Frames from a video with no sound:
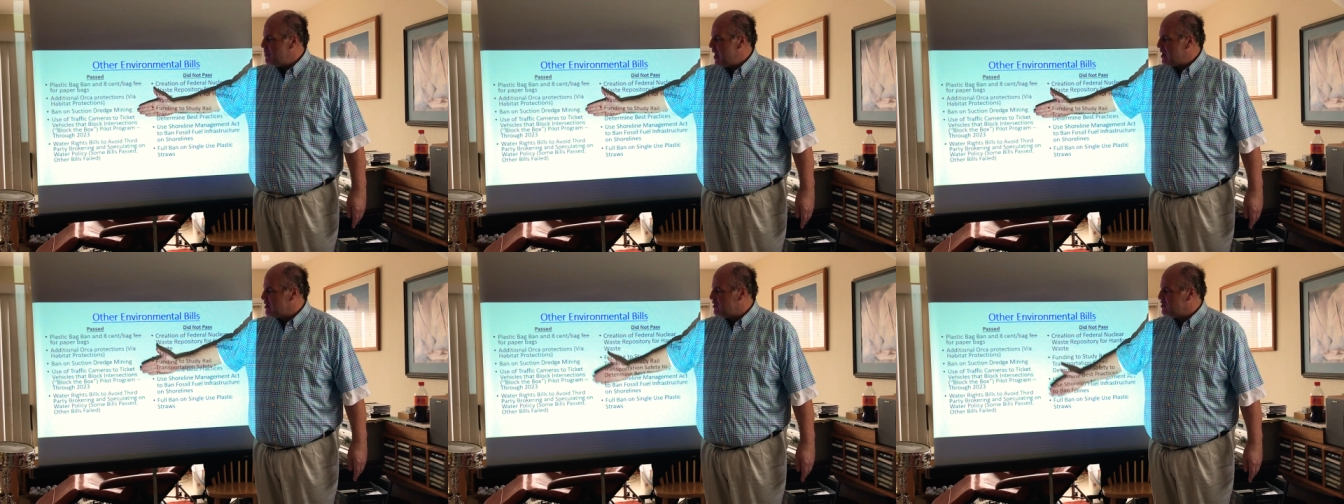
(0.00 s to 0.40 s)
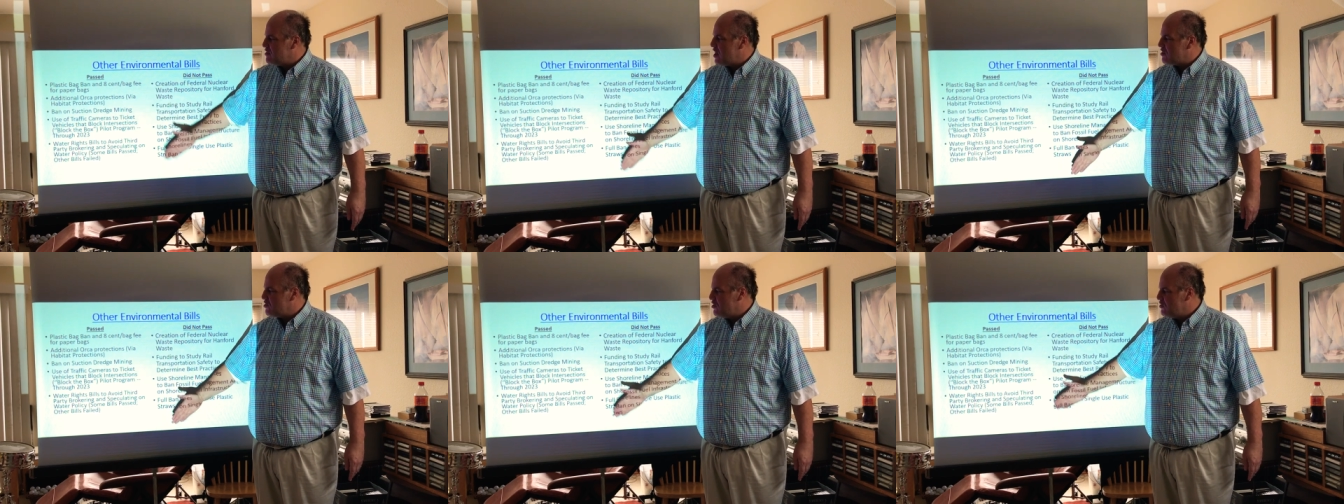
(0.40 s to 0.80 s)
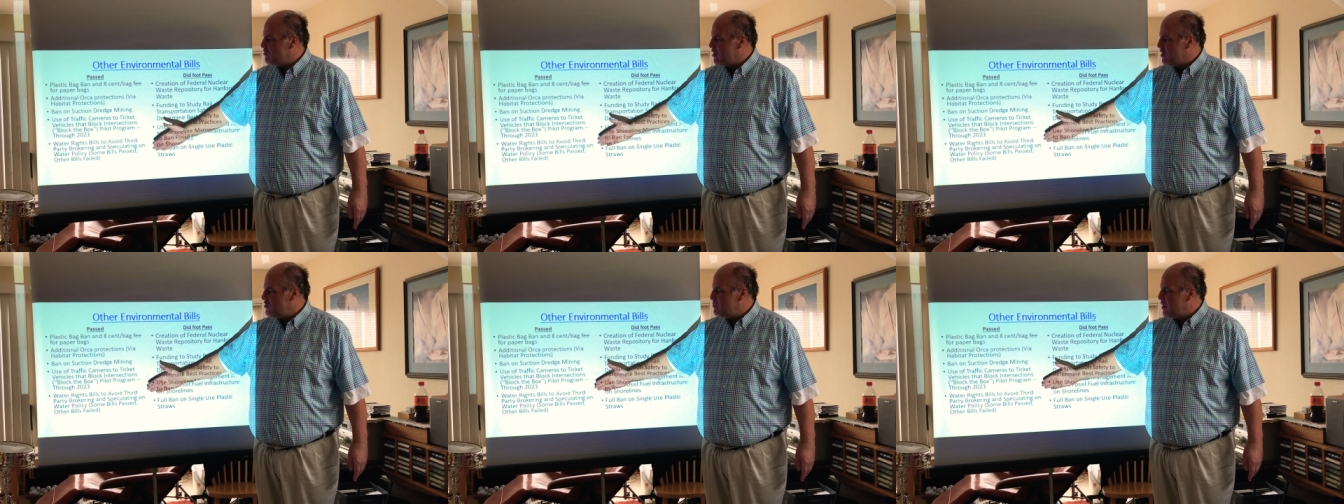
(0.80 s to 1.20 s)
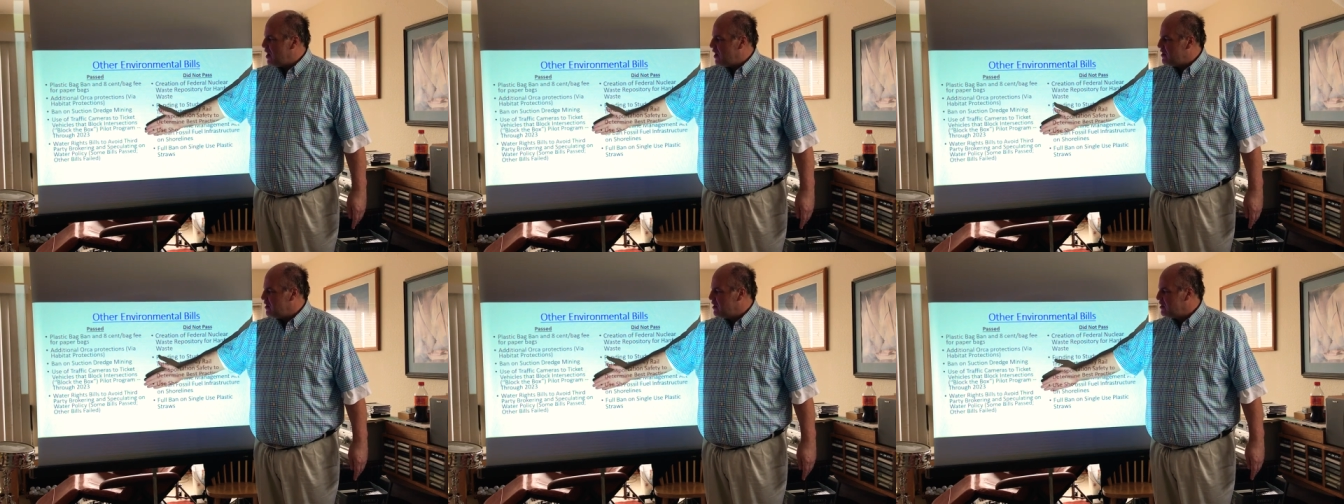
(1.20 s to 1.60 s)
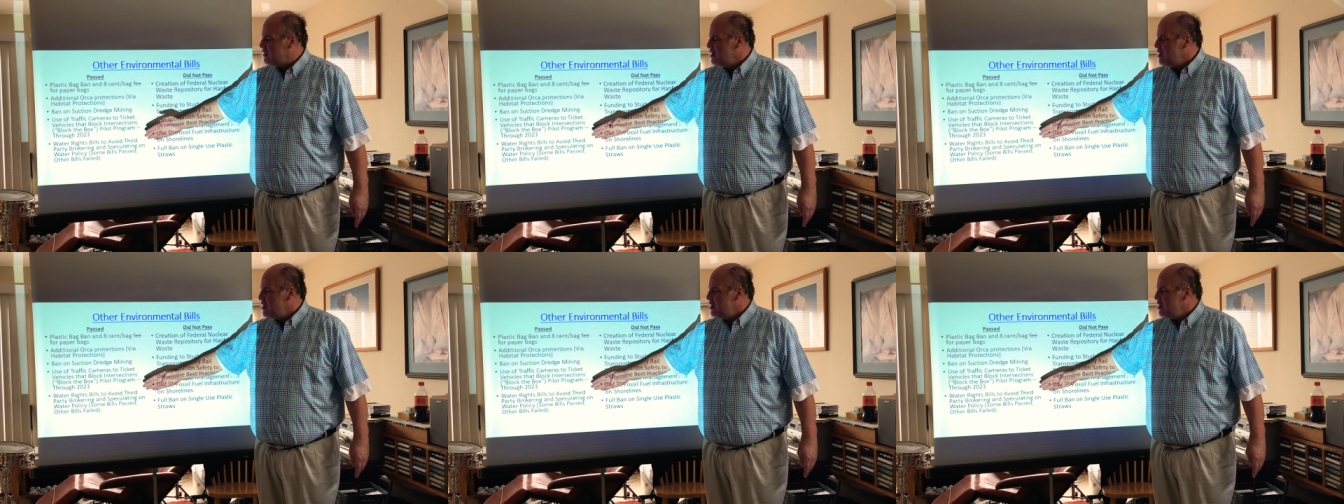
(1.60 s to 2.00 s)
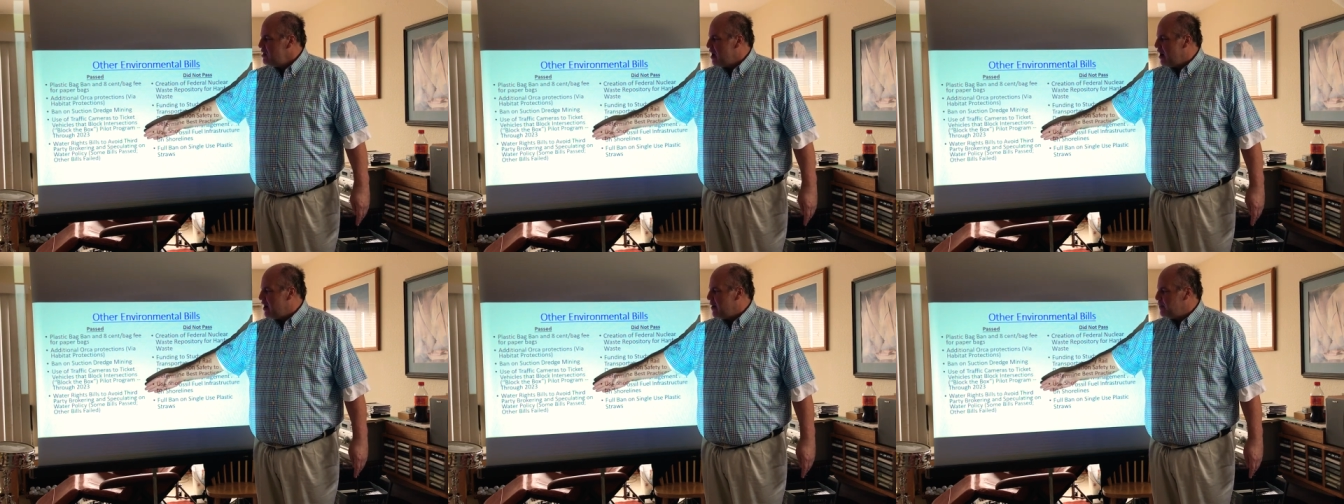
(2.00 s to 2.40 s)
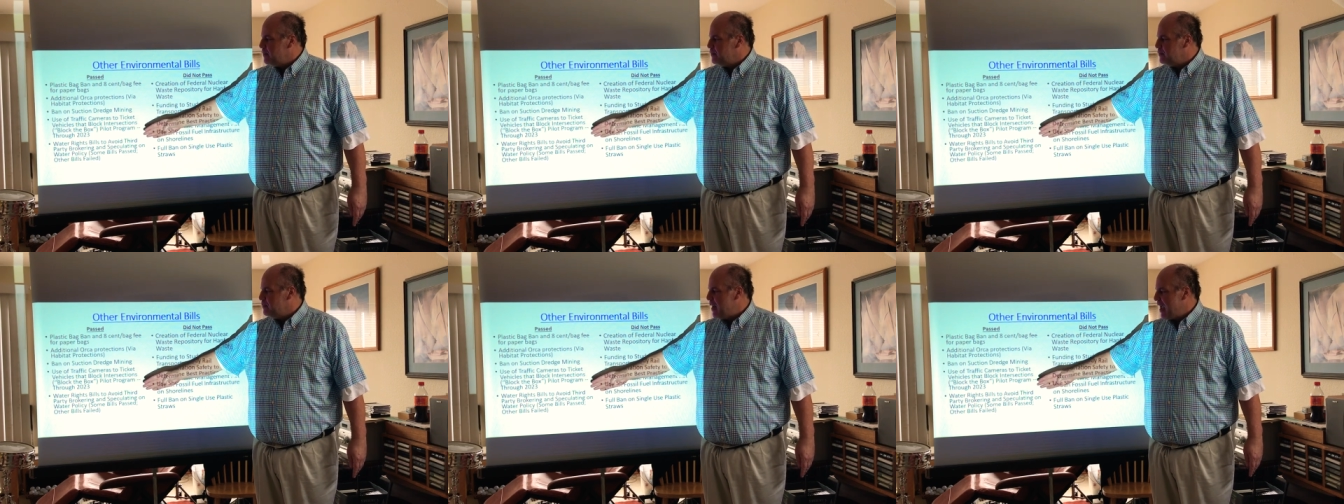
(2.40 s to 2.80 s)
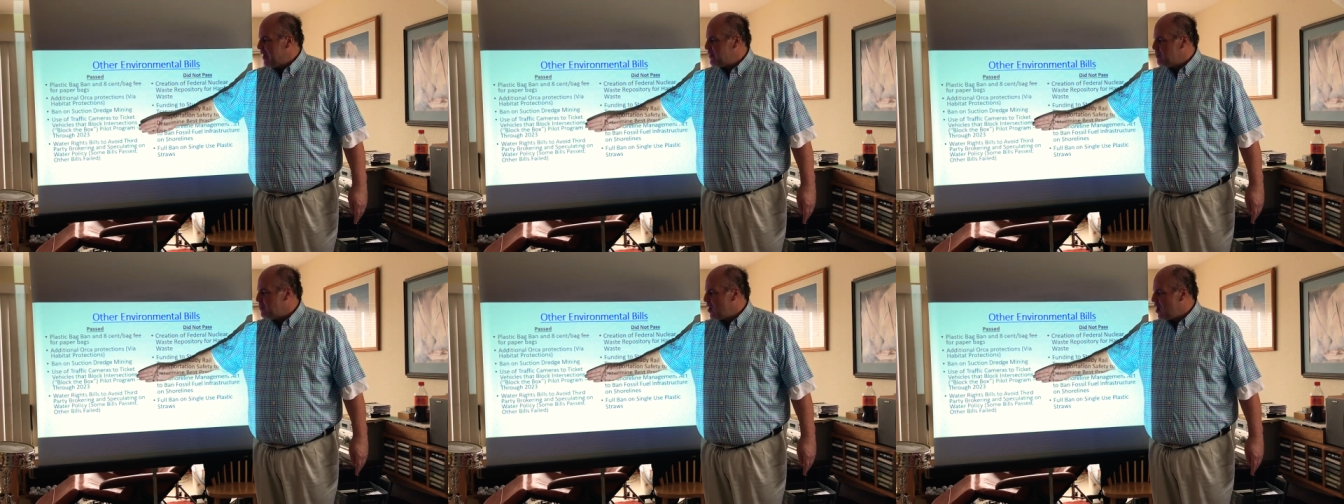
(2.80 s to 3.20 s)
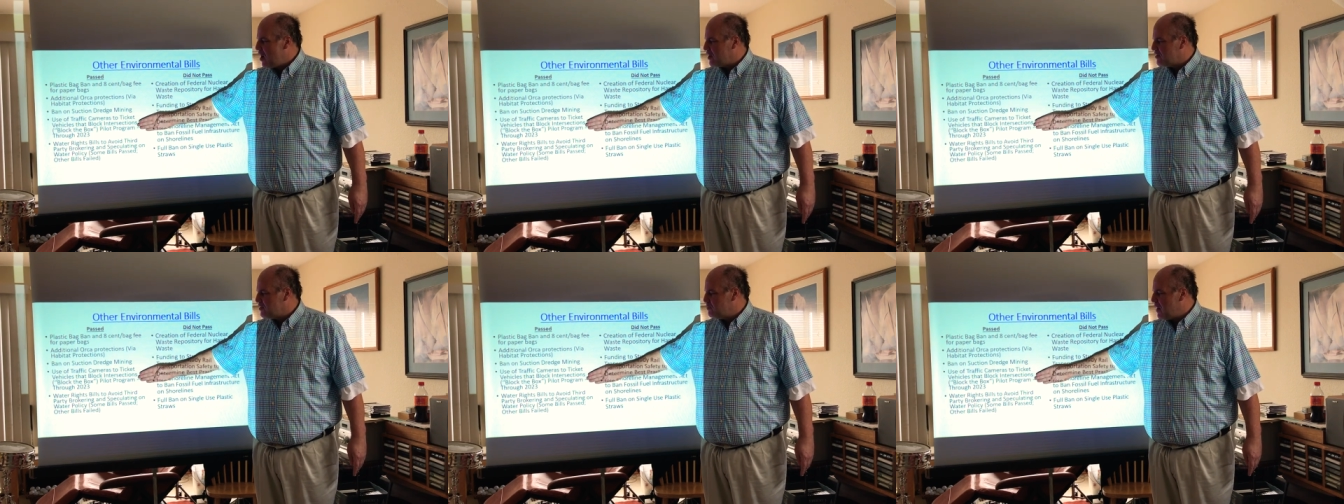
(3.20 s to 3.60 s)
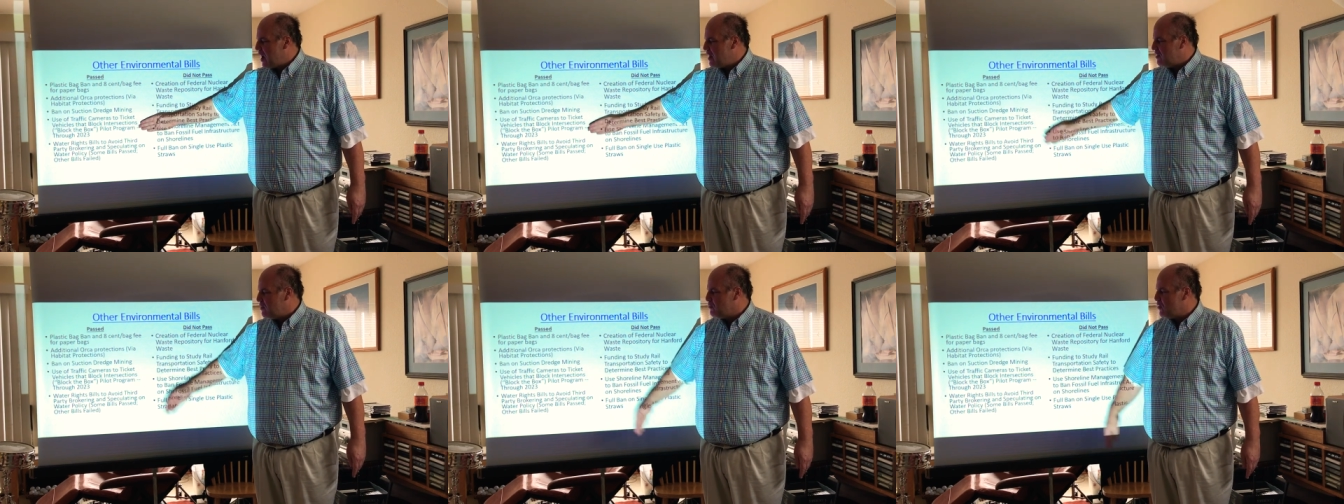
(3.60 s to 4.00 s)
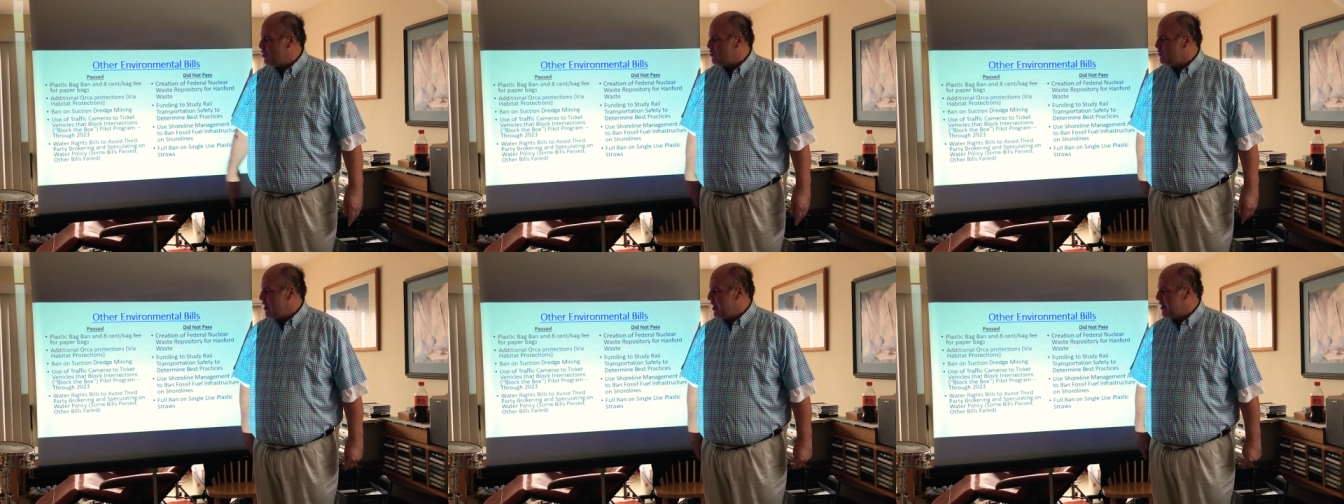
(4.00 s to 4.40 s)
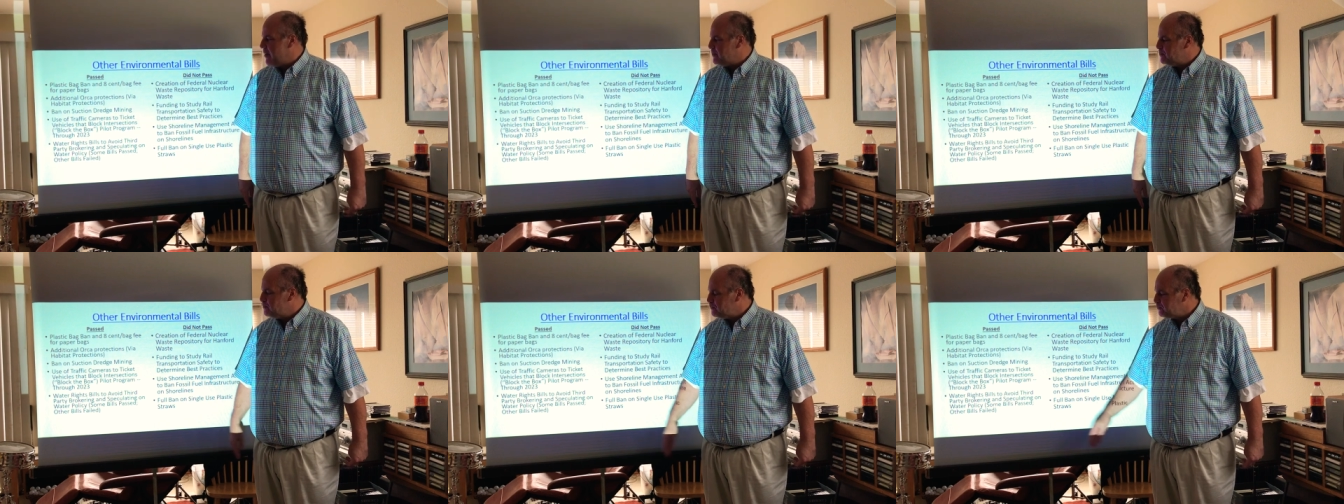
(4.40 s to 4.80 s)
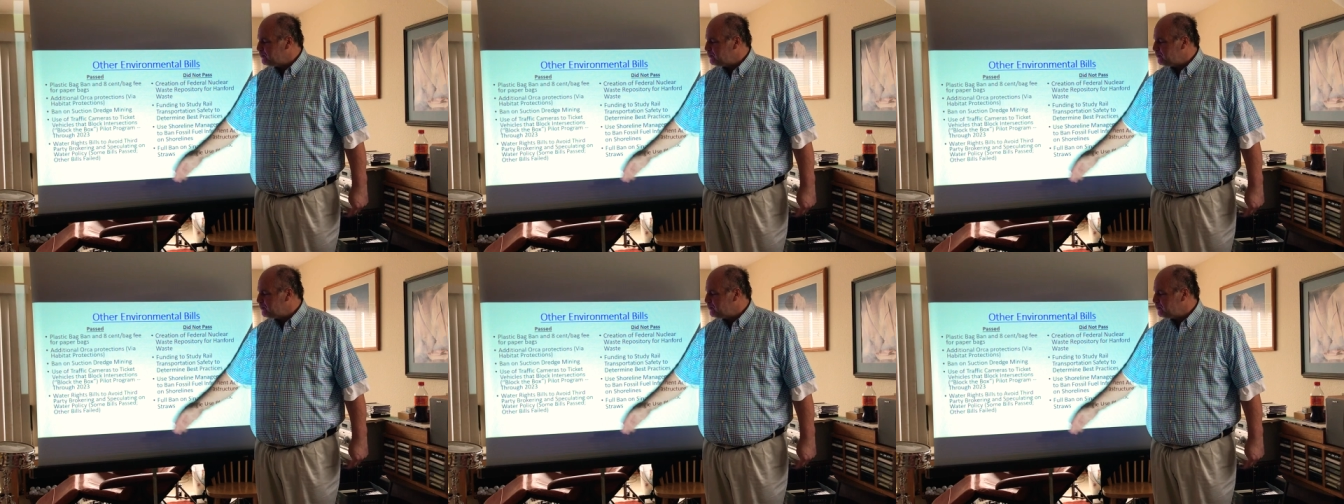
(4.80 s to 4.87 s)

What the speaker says: ban on suction dredge mining, ban the box pilot program,